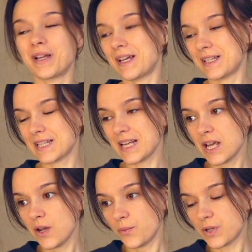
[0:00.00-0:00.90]
plans.
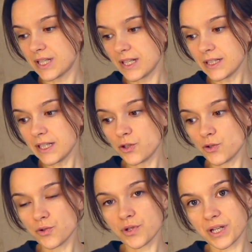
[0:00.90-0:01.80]
We still need to
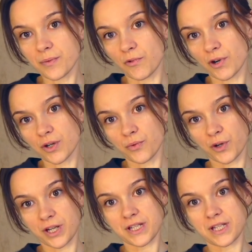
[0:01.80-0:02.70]
do some work on
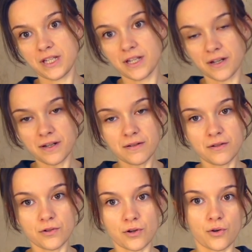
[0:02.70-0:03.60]
what is here,
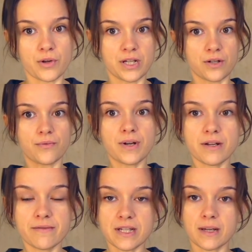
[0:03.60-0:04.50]
you know, getting rid
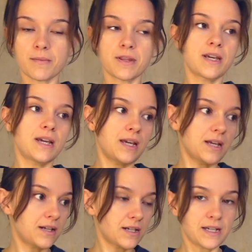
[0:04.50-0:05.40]
of
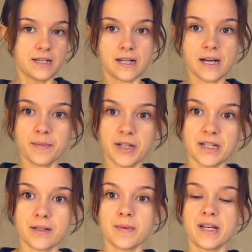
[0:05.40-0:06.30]
something, cleaning up a
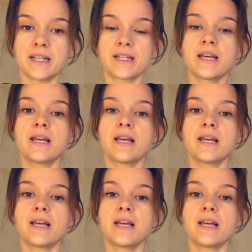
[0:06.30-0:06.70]
little bit.